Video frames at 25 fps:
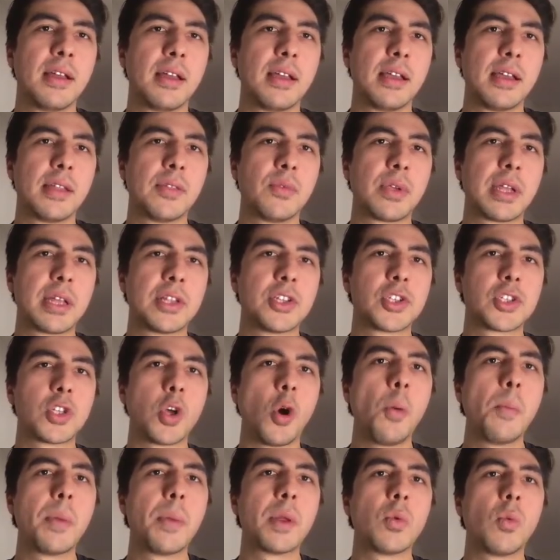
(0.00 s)
And you can just
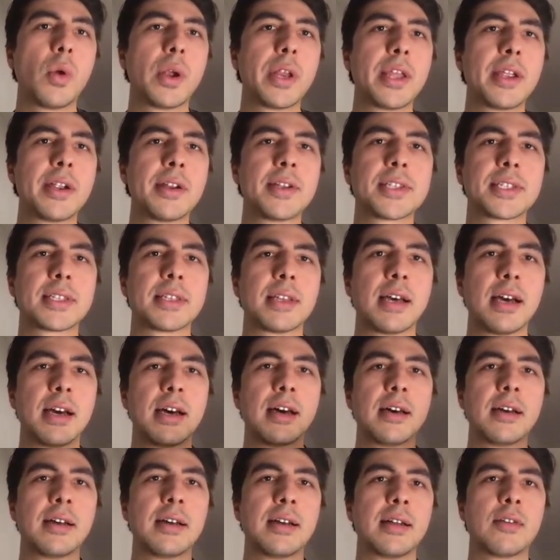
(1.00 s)
open one here. It's
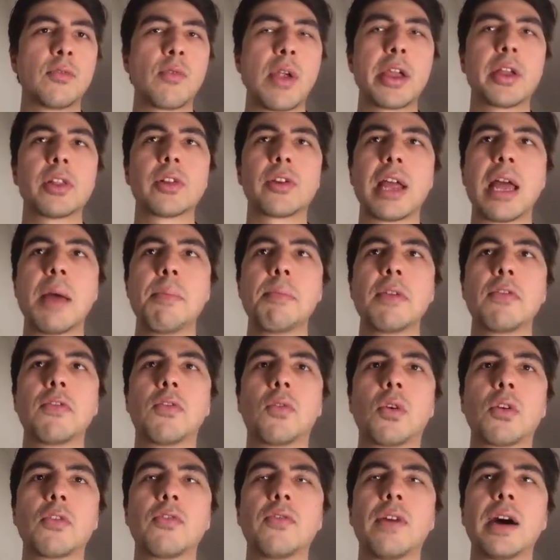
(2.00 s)
uh, a regular
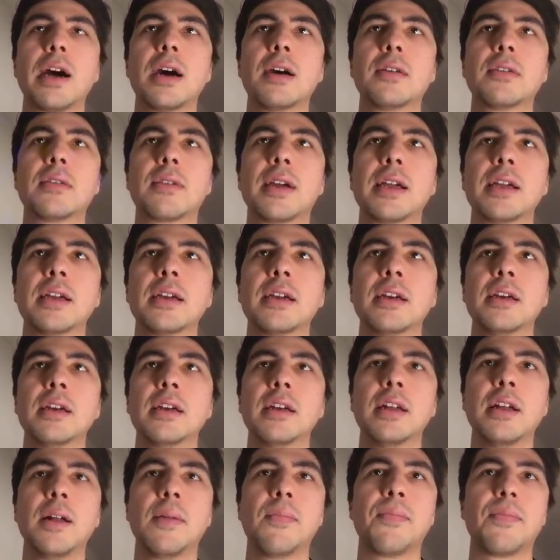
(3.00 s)
MP4 file, right?
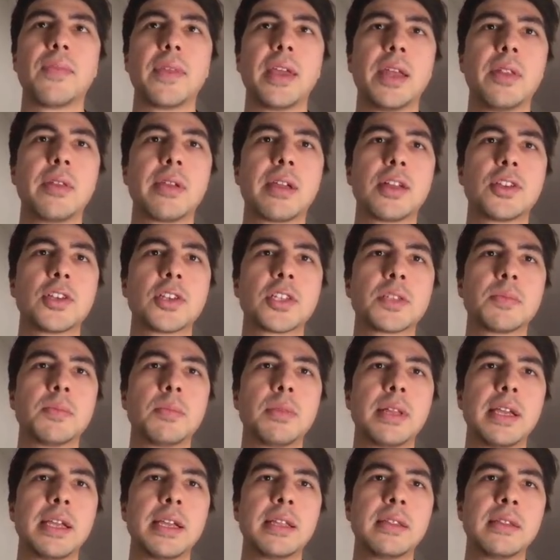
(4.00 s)
And you can just
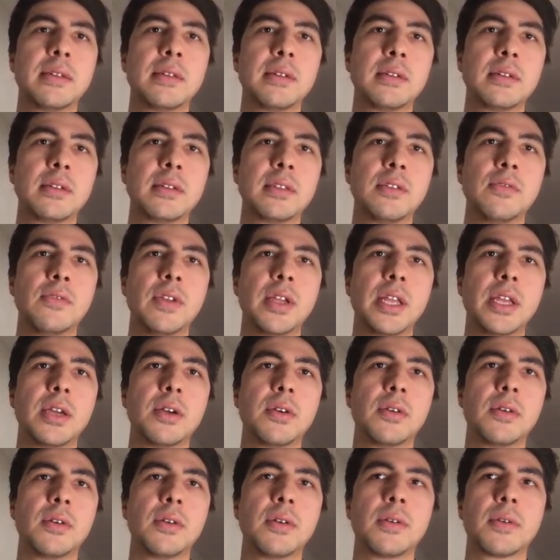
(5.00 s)
play the, the
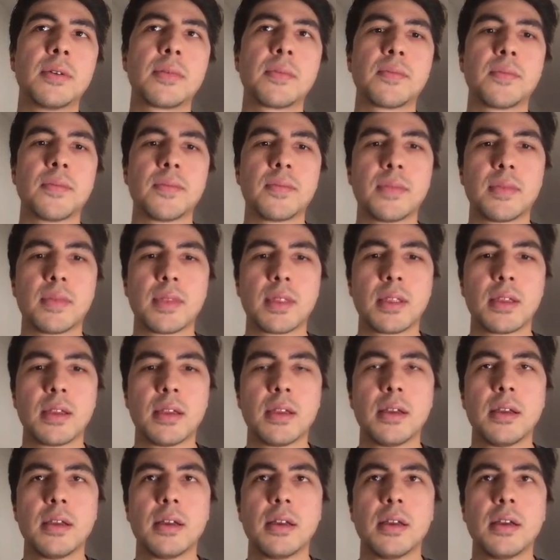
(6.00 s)
video.
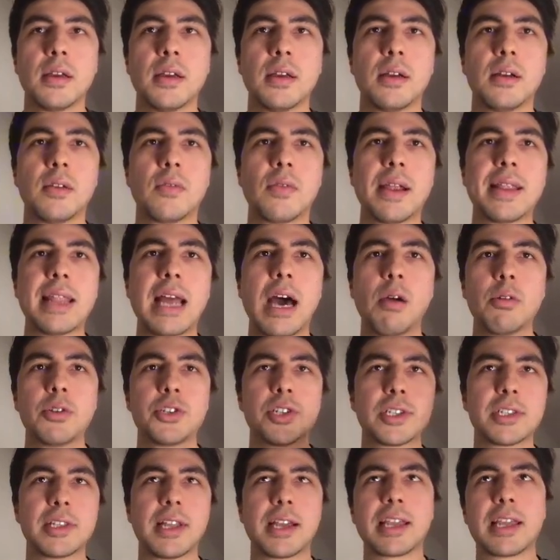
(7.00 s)
Right now it's
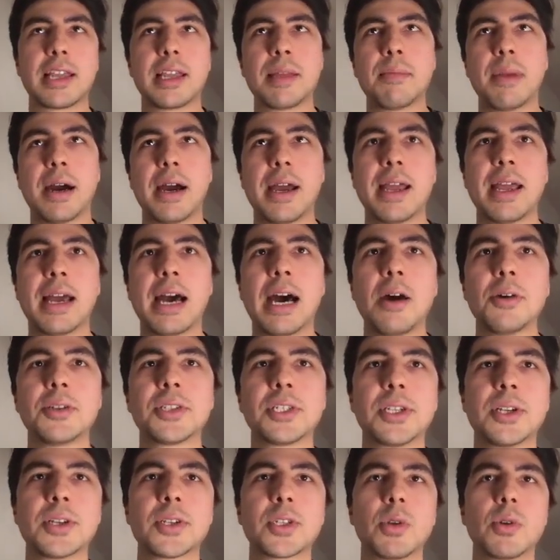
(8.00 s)
just like in my house
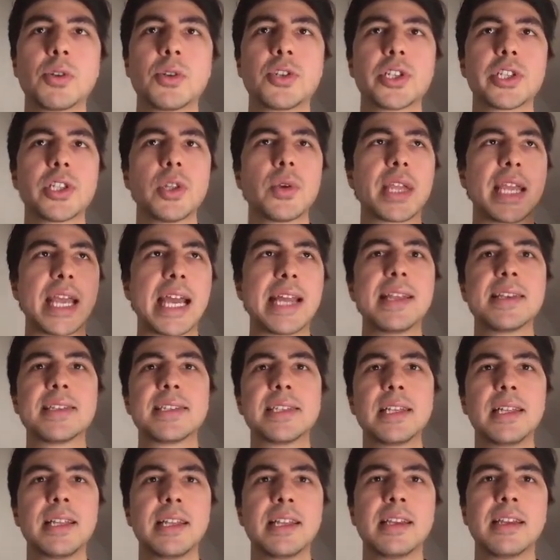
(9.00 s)
here, so just looking at the
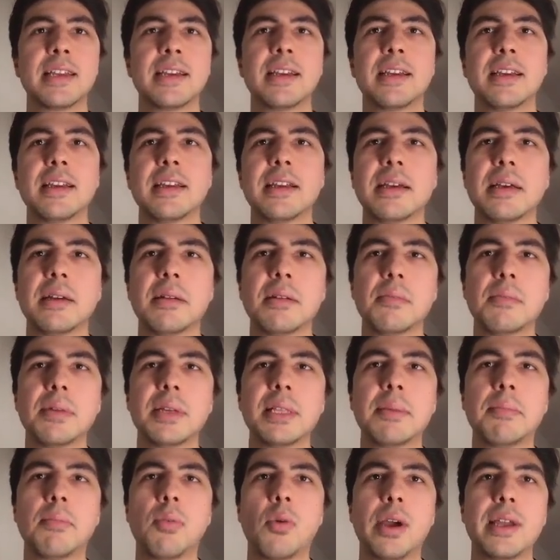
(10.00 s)
ceiling. But
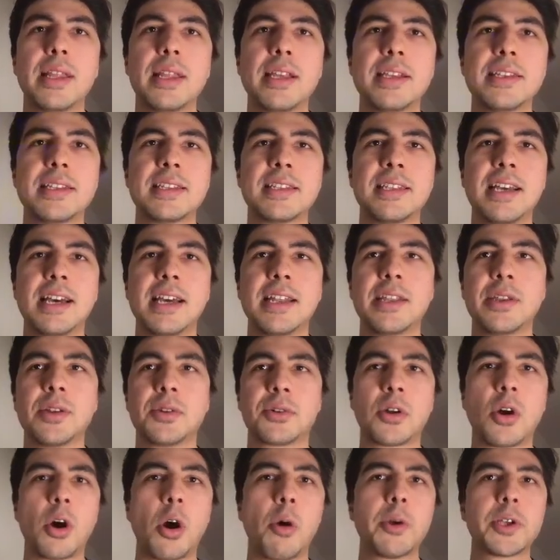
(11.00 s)
the point is that
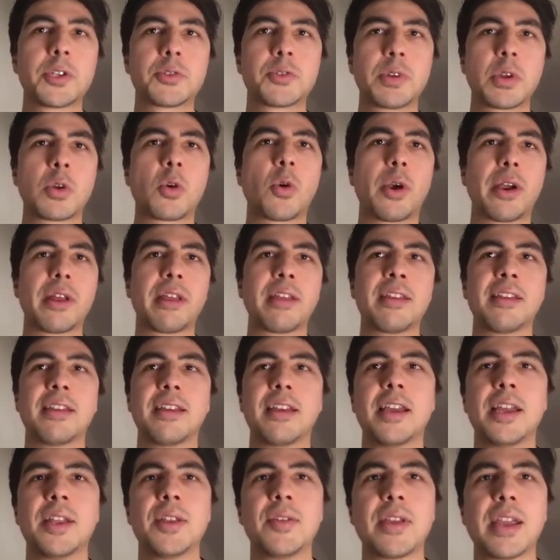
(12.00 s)
you're always recording
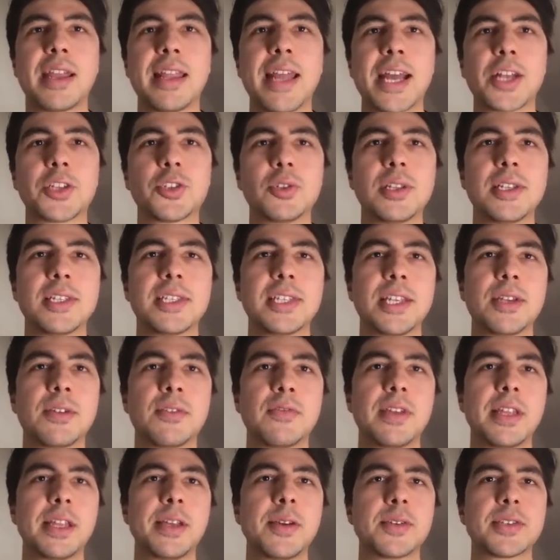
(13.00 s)
and you can actually see your
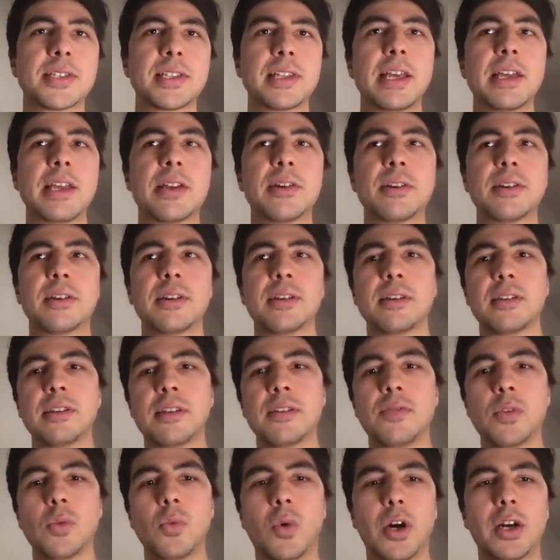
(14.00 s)
videos later
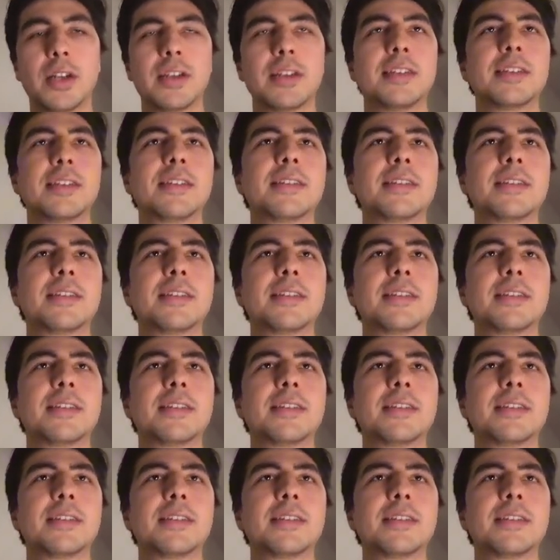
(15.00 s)
if you want.